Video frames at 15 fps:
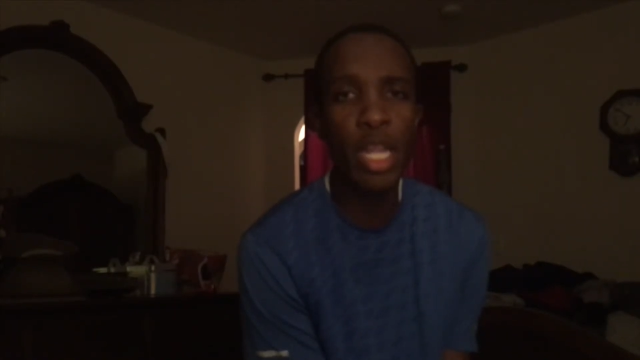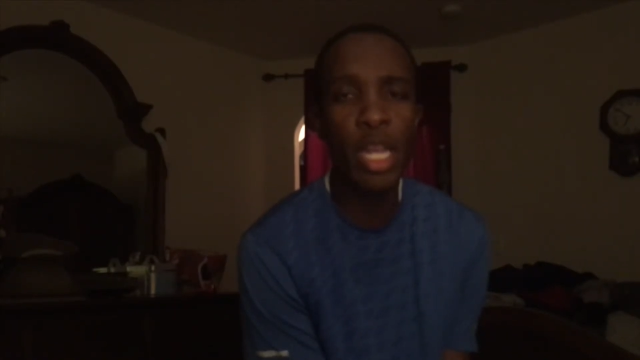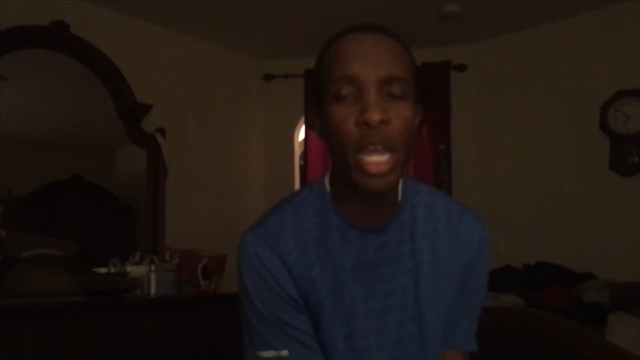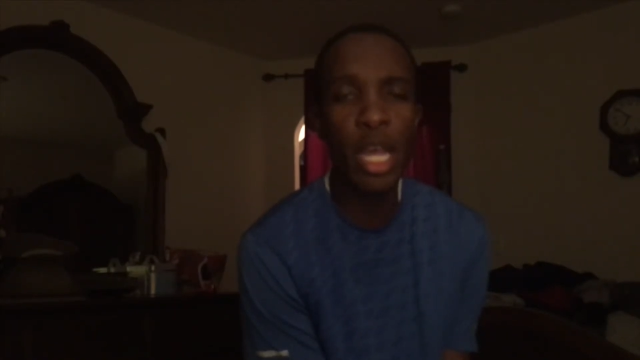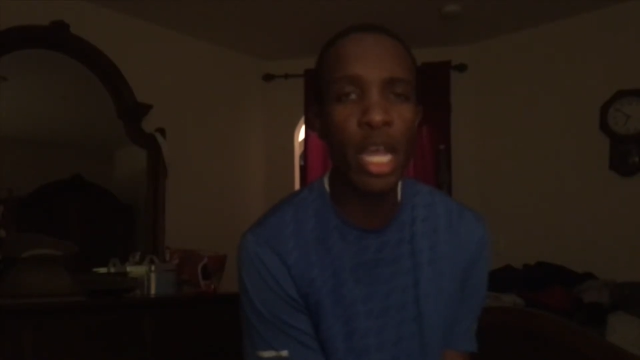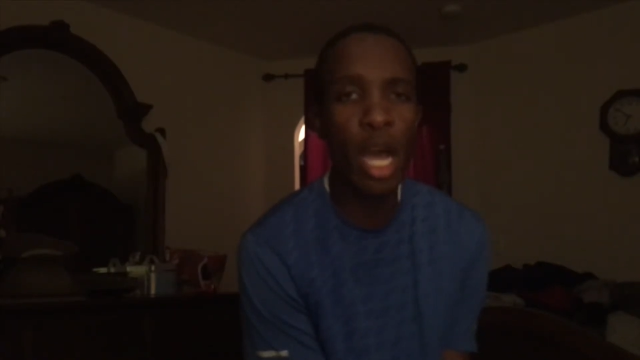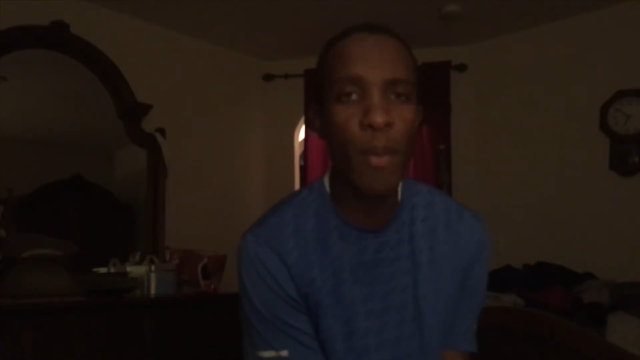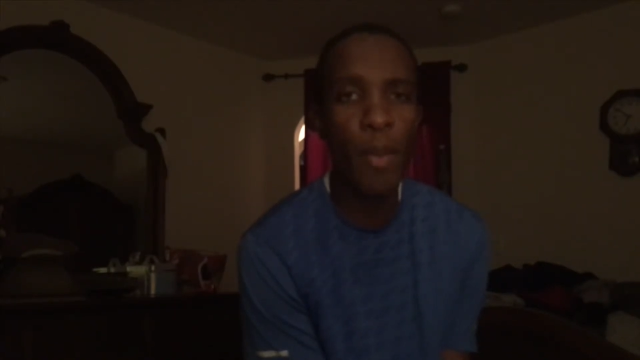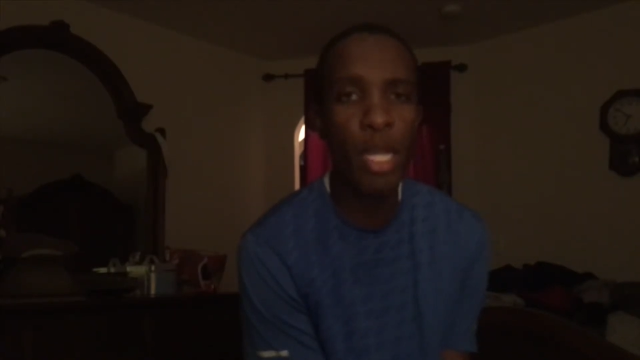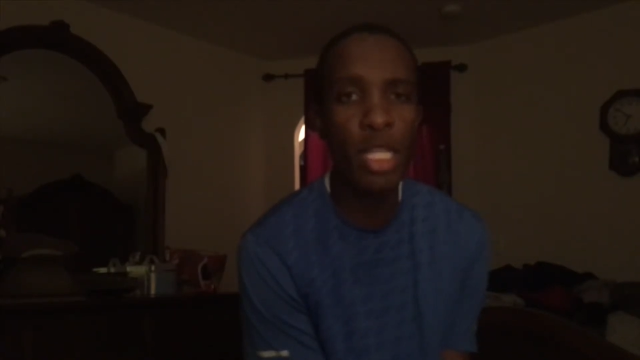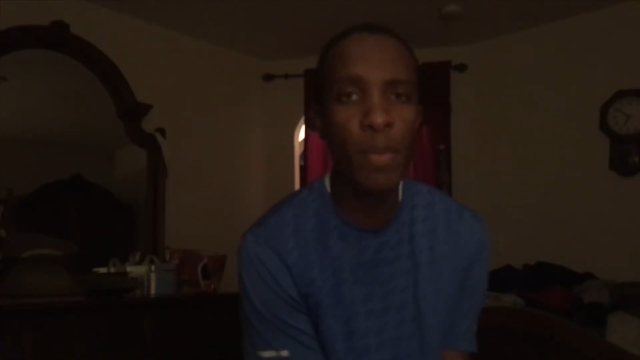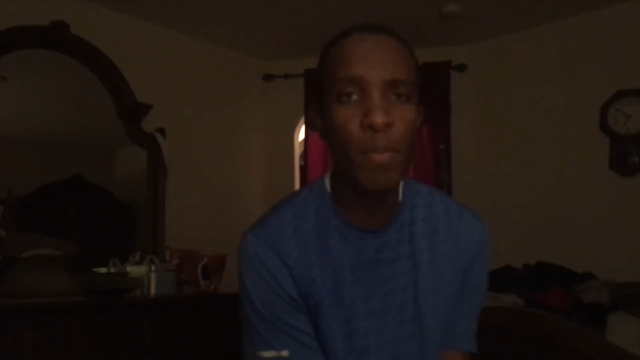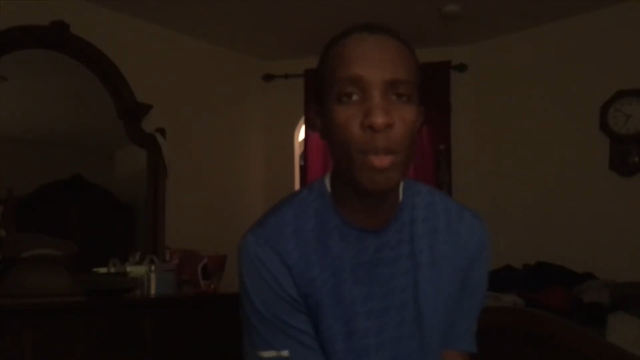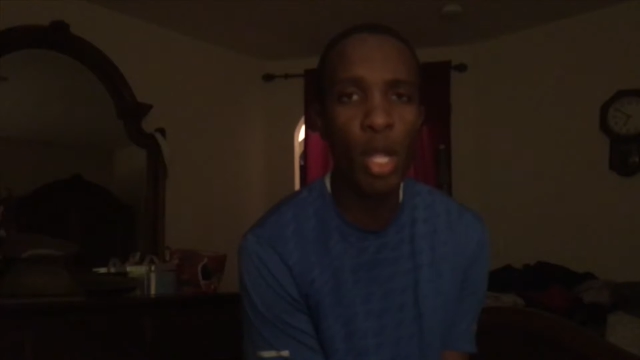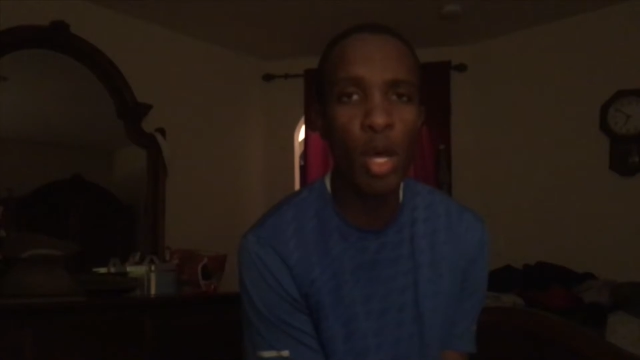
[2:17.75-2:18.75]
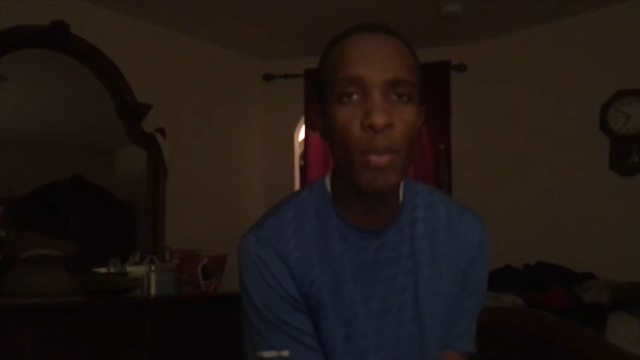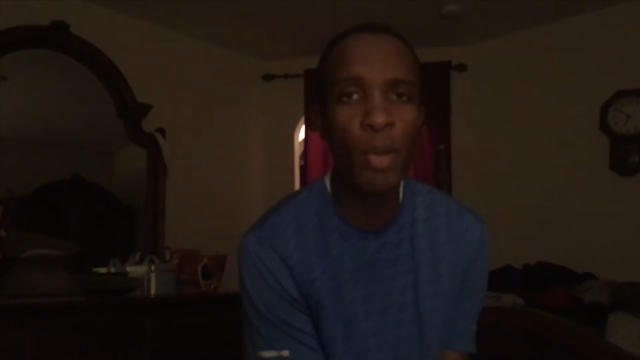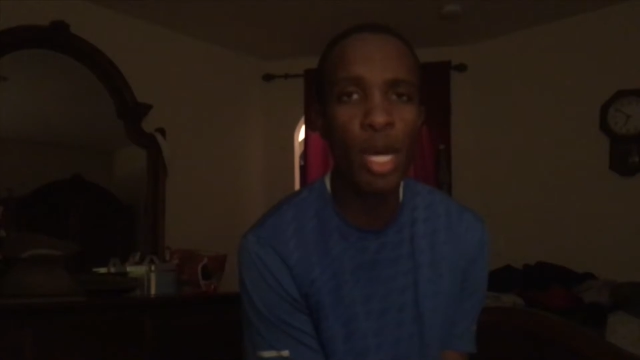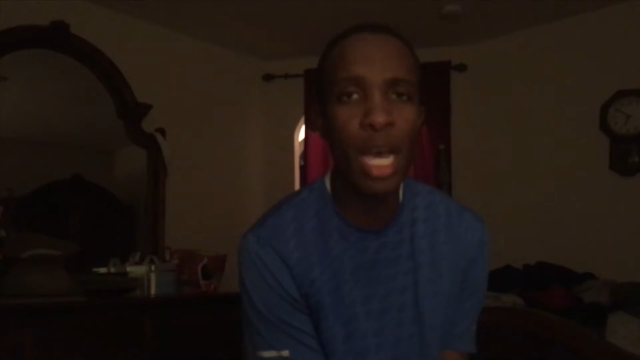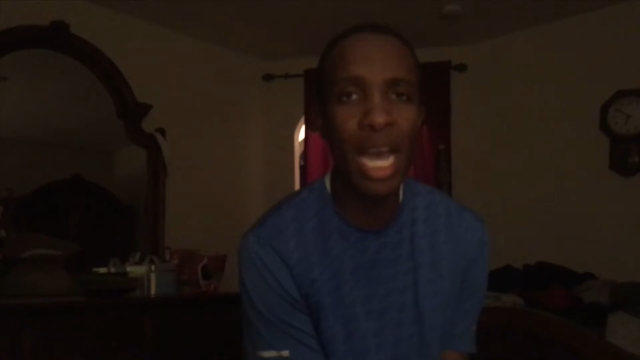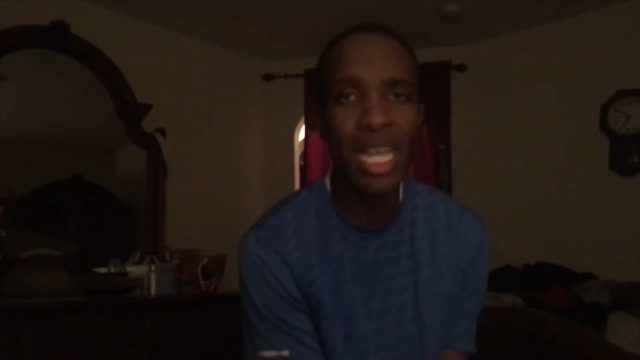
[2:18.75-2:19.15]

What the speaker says: and I got my diploma,